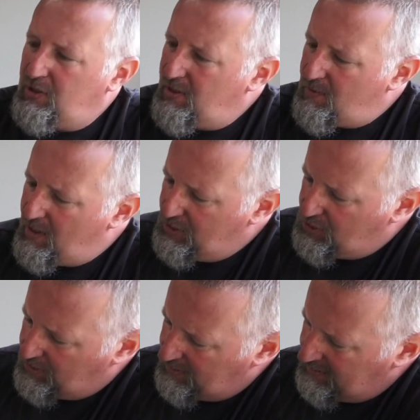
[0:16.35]

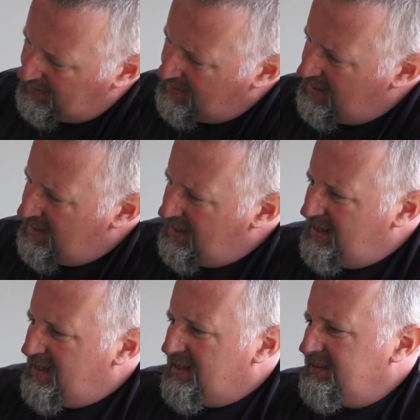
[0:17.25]
generation,
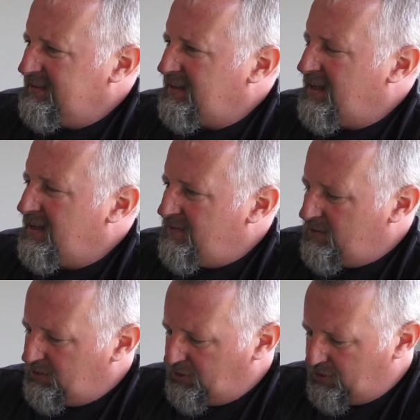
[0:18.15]
and I
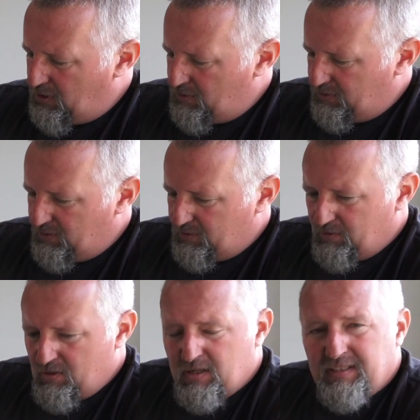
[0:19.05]
will show
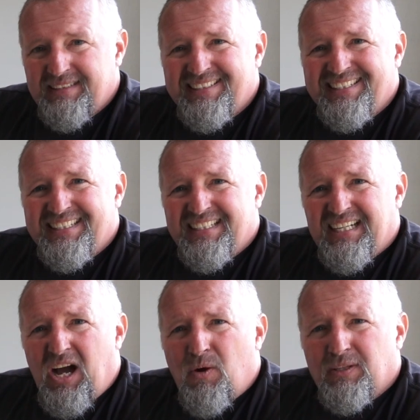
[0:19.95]
you
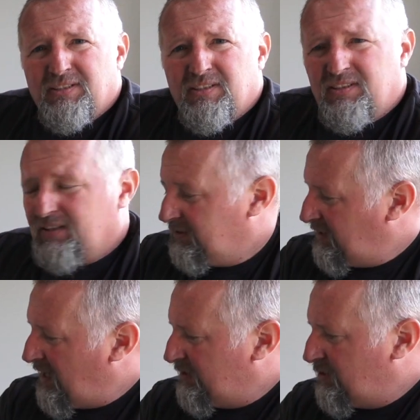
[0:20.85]
how is it
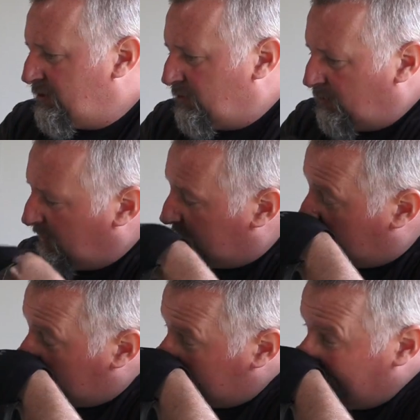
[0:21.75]
attached to that
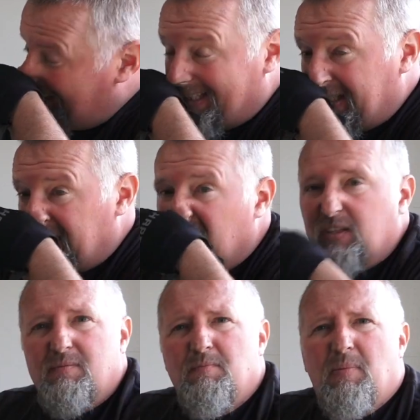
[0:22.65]
steel
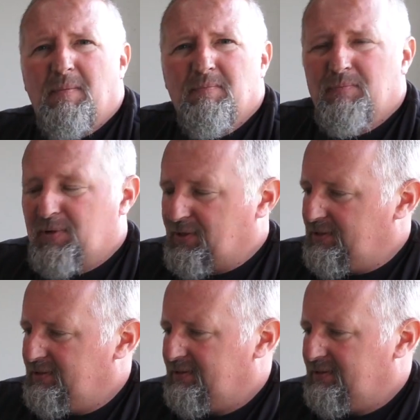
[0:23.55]
bumper.